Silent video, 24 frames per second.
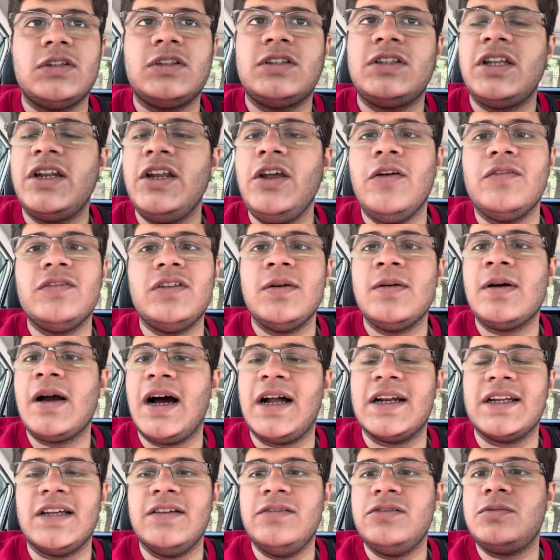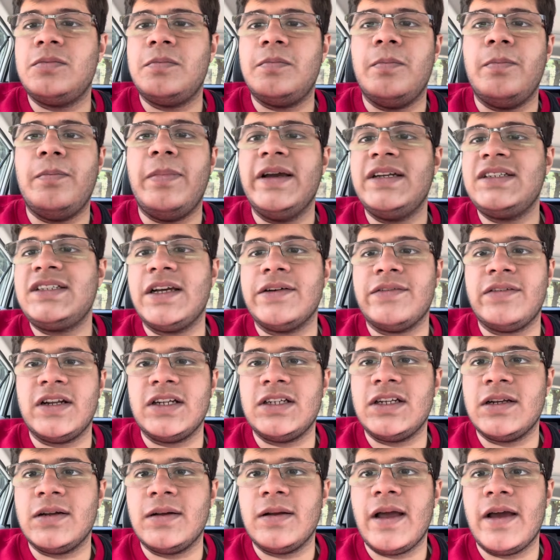three of the car gives best average
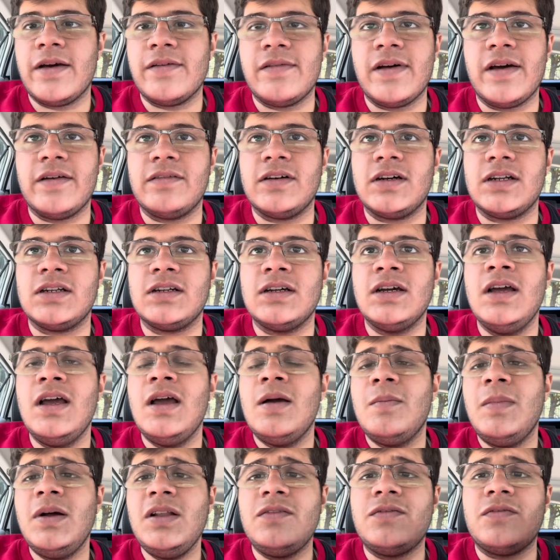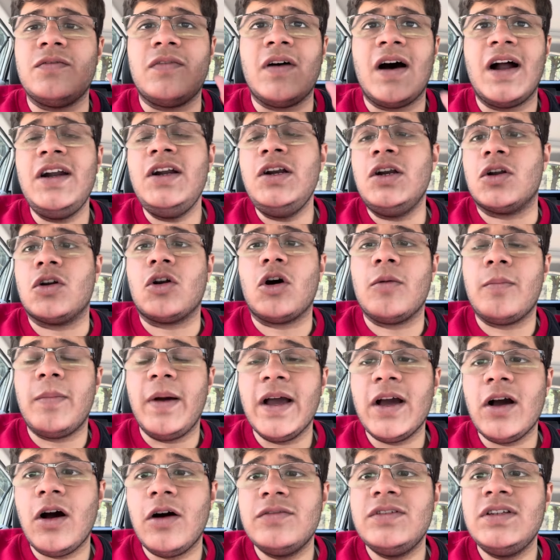ever. But one
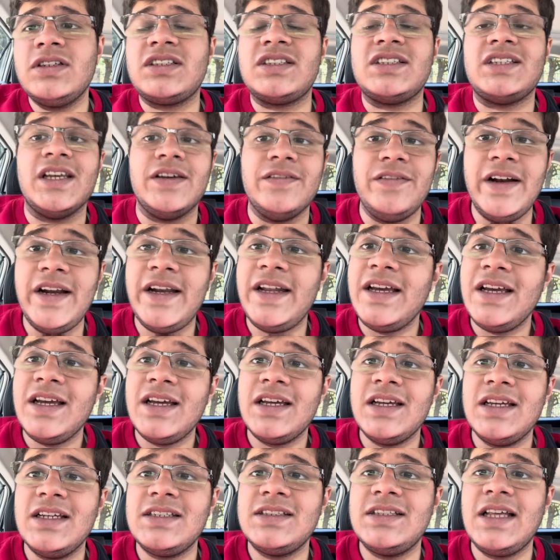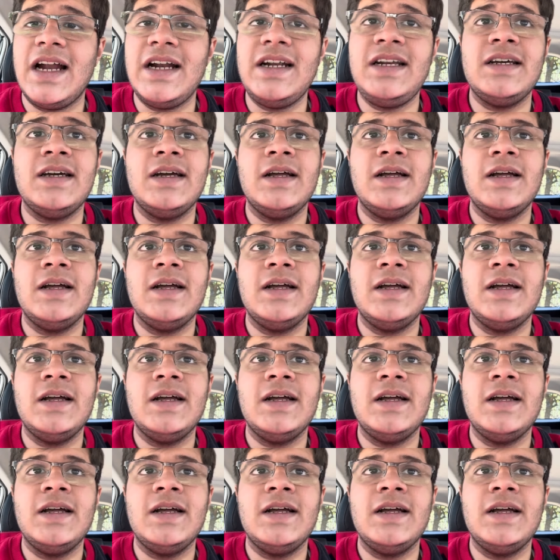drawback of the CVT is that